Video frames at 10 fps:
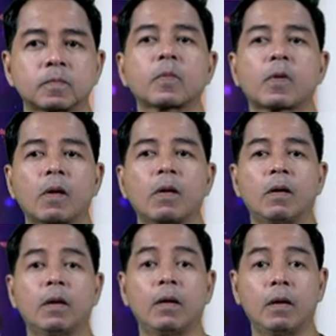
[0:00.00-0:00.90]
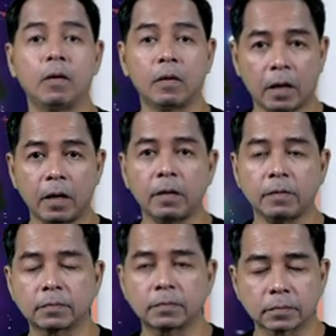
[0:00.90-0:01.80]

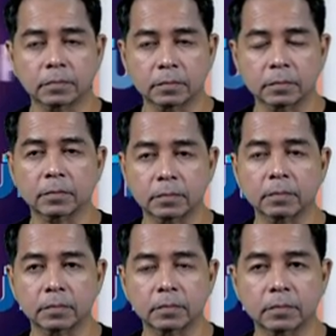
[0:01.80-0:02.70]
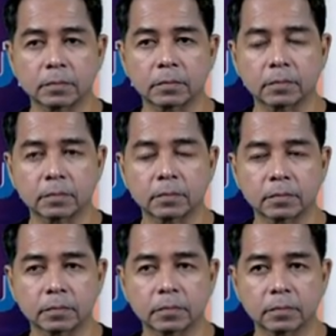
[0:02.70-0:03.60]

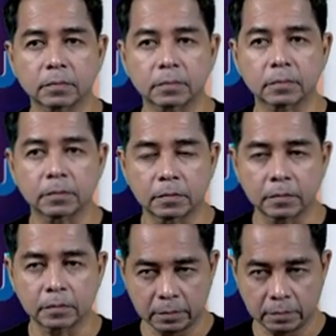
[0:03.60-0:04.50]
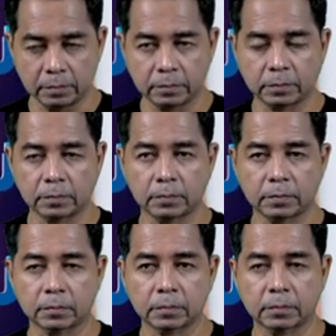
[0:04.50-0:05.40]

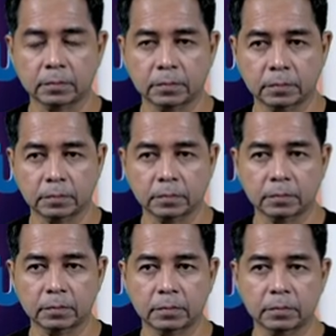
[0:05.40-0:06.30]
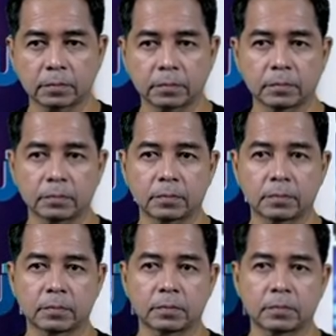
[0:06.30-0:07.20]

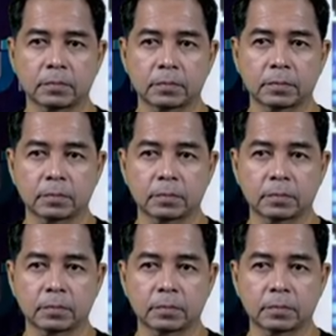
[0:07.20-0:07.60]
[no speech]